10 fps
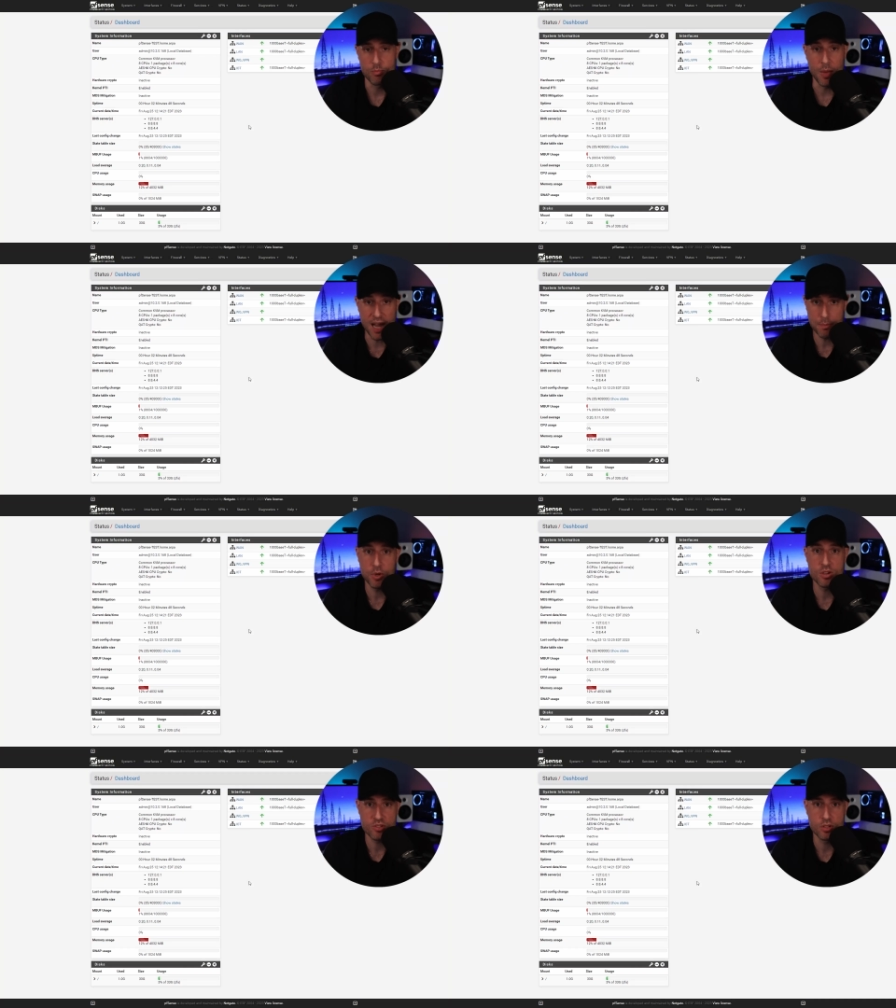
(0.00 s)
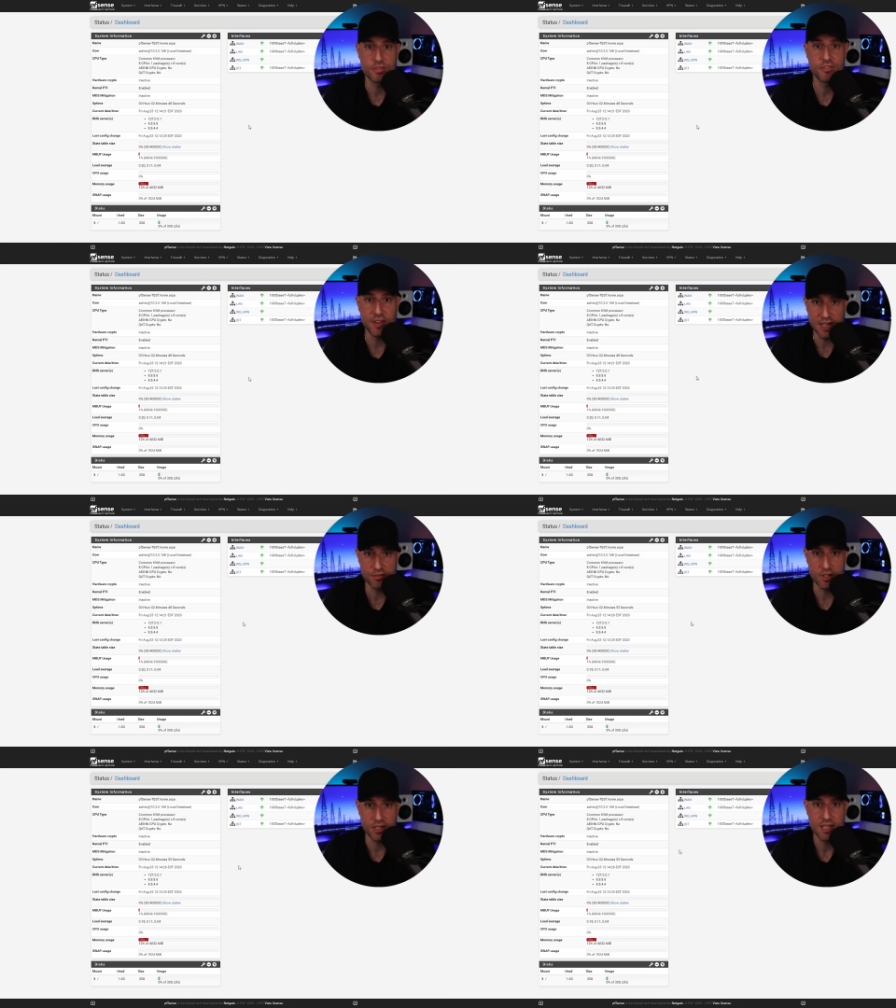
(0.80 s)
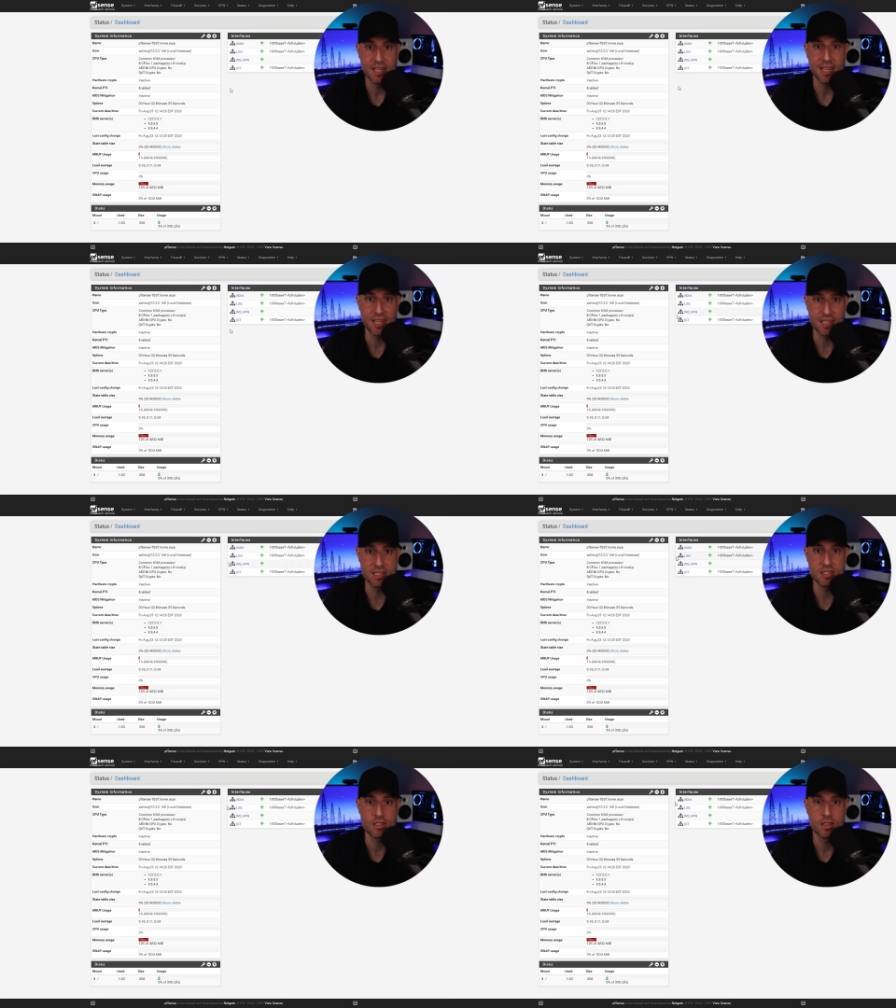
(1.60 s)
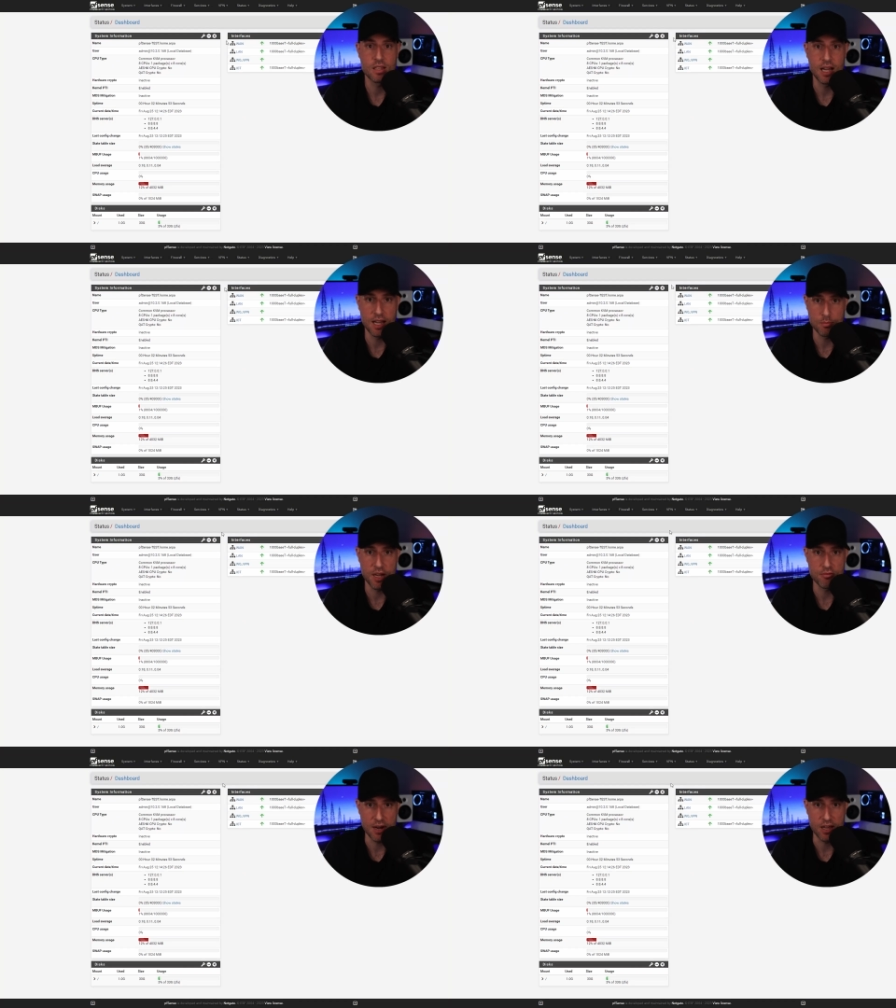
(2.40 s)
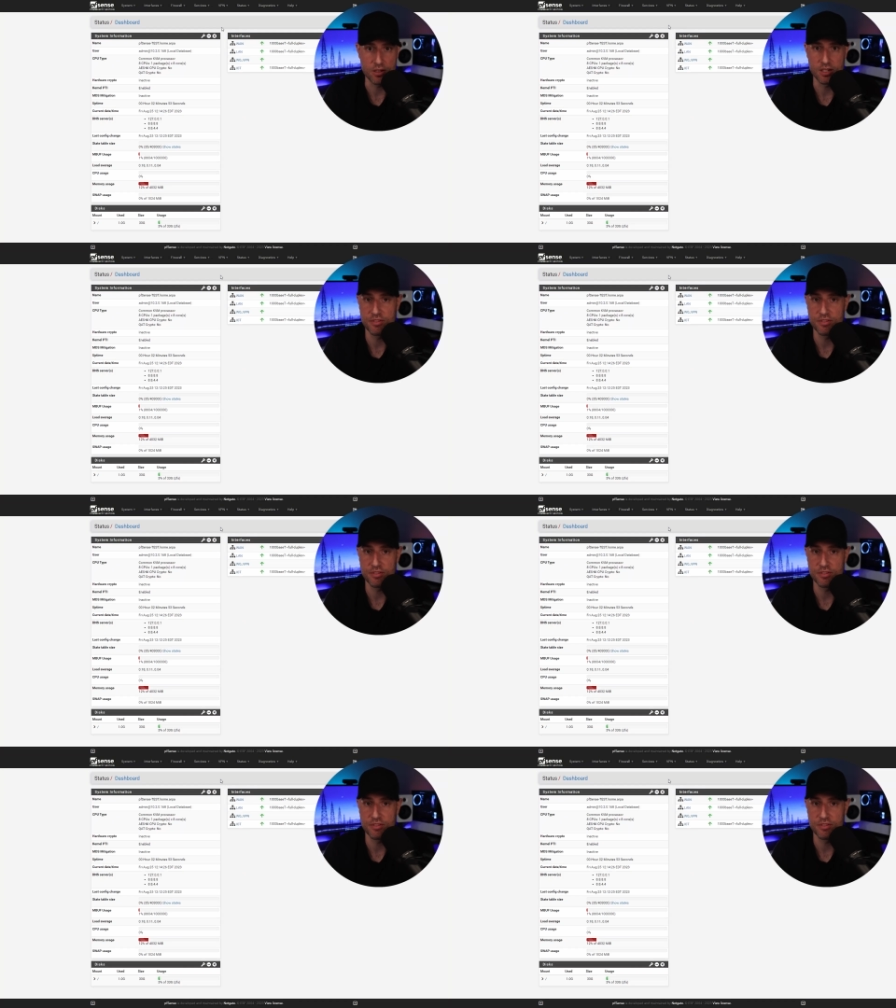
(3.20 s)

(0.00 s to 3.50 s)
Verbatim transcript: my personal favorite is on my router.